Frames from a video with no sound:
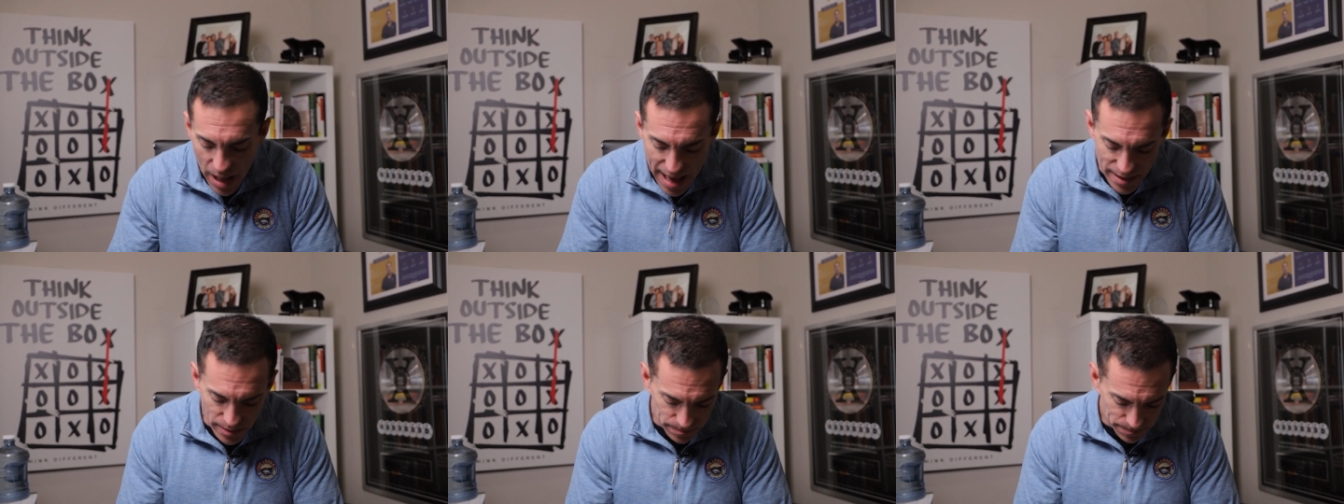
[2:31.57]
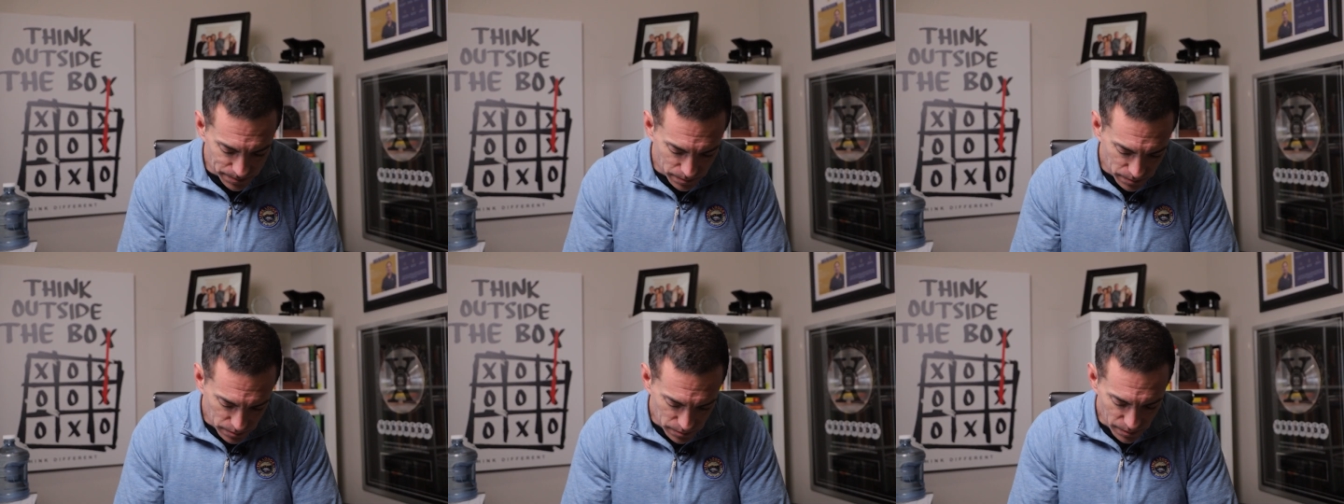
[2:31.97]

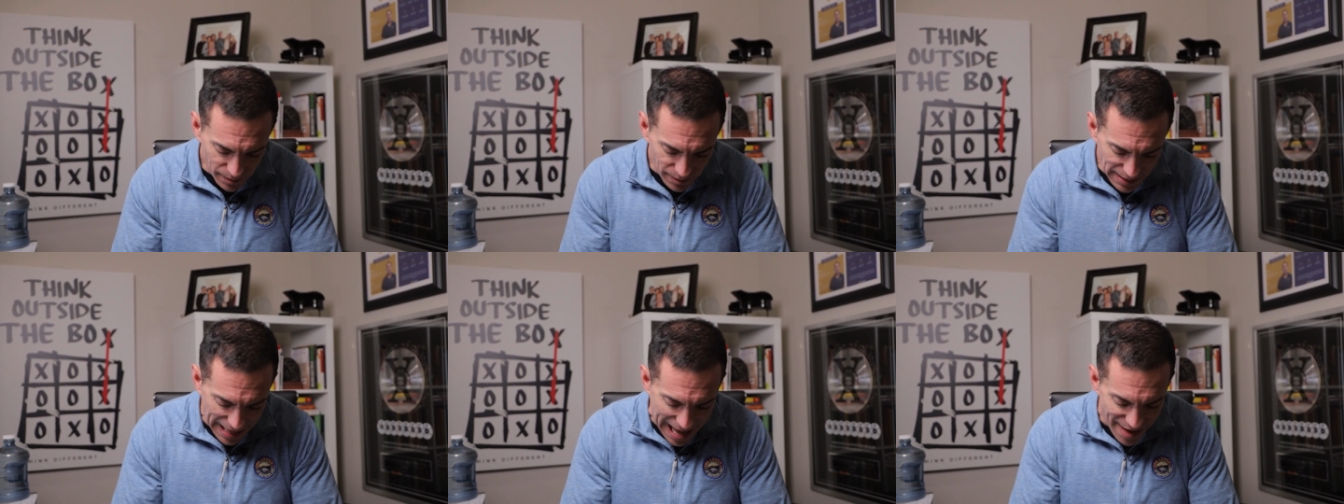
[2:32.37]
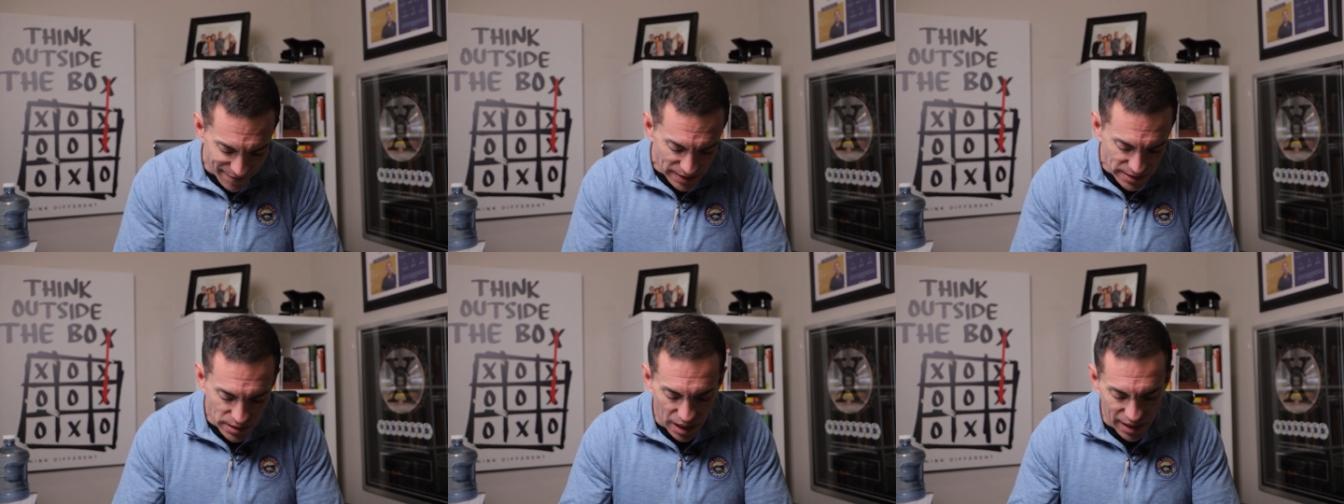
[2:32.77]
But
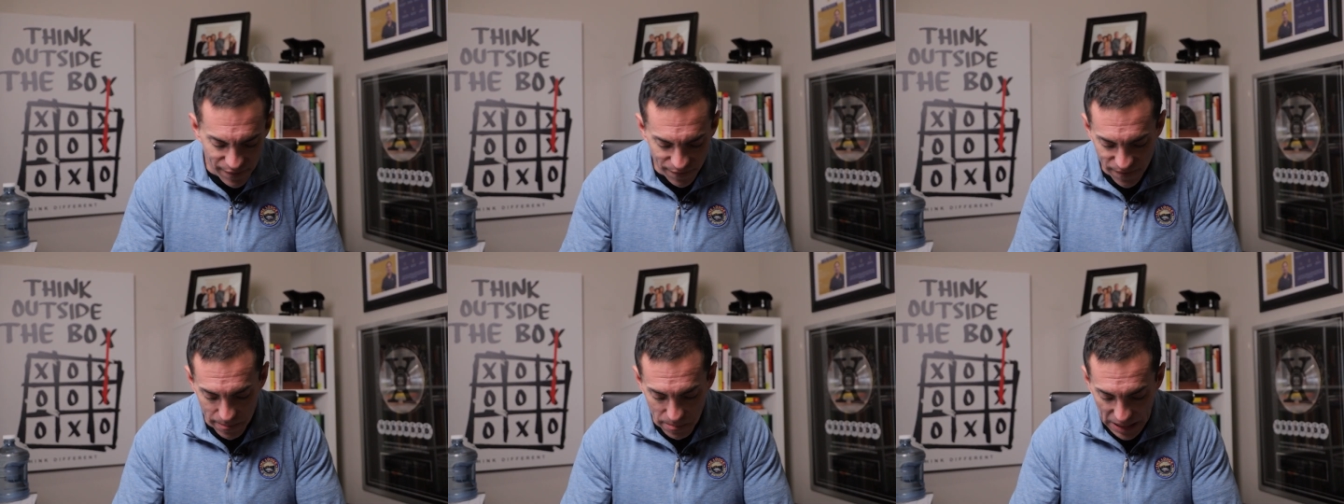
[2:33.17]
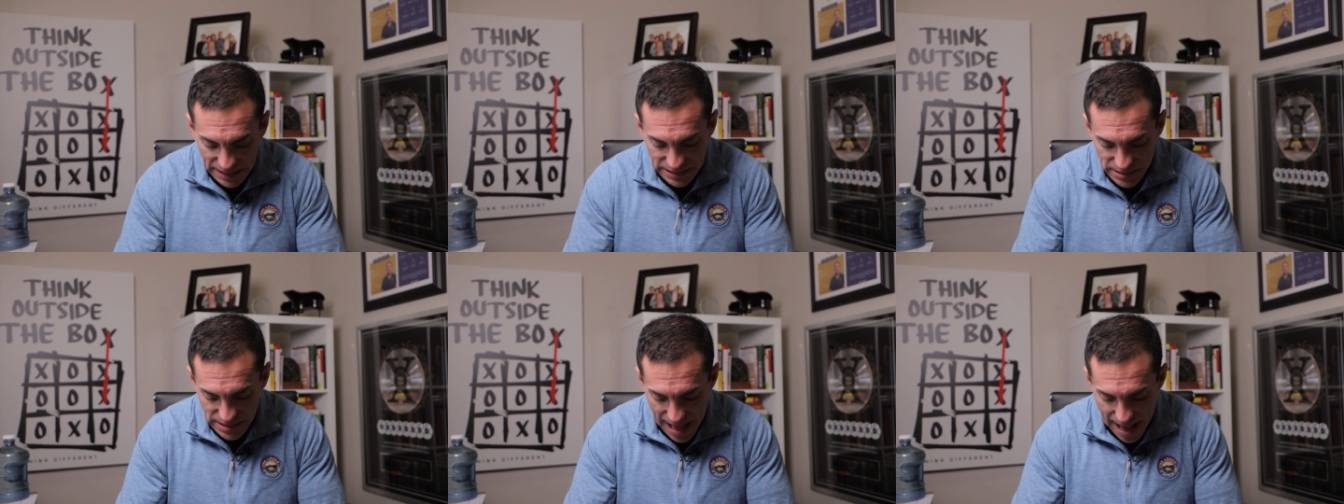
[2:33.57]
having done it for
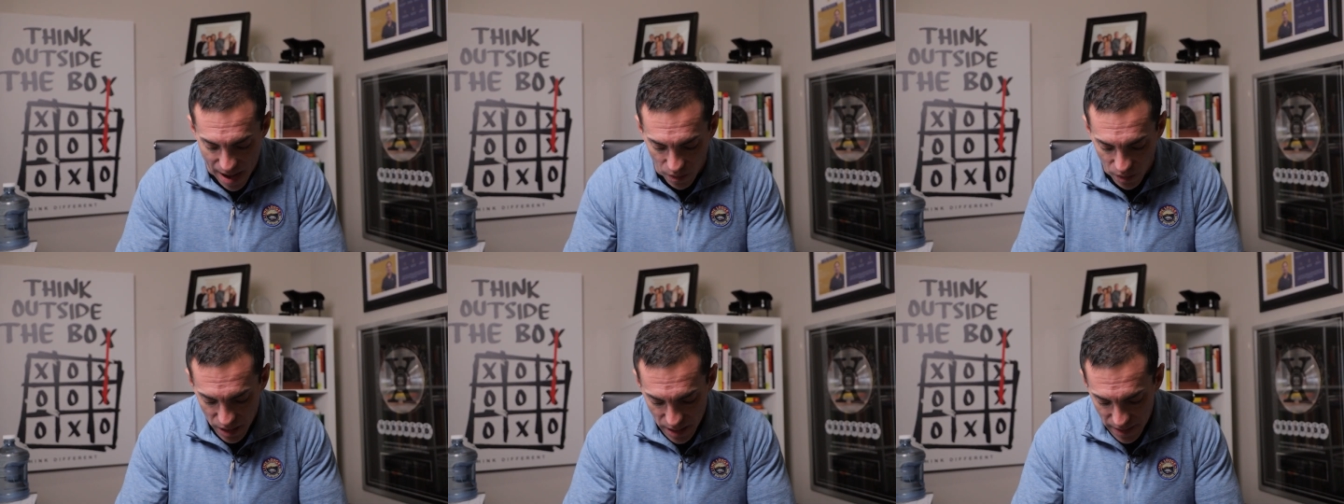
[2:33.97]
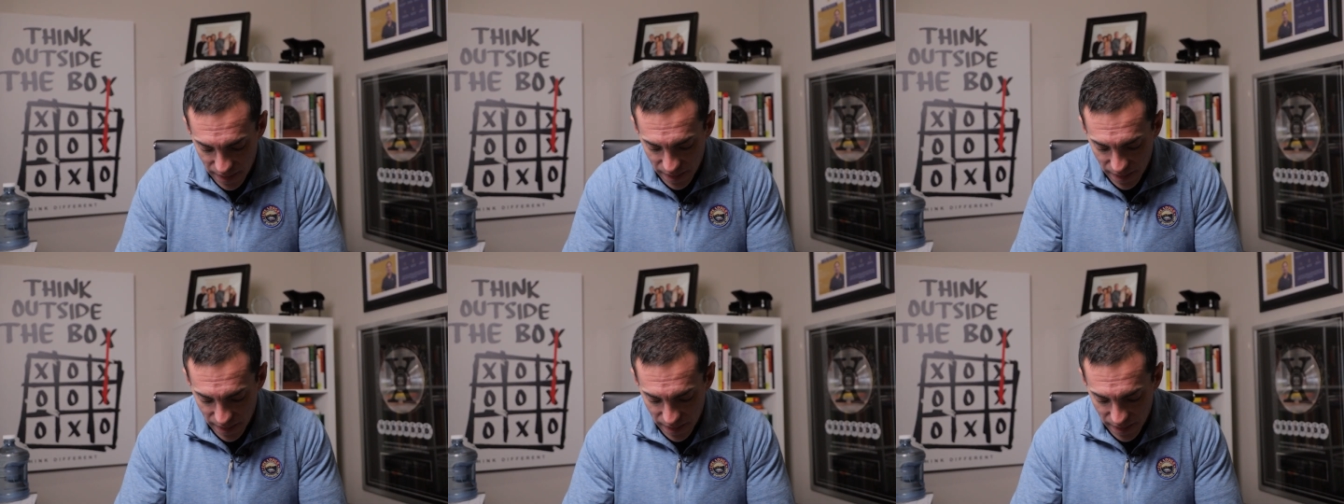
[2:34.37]
months now,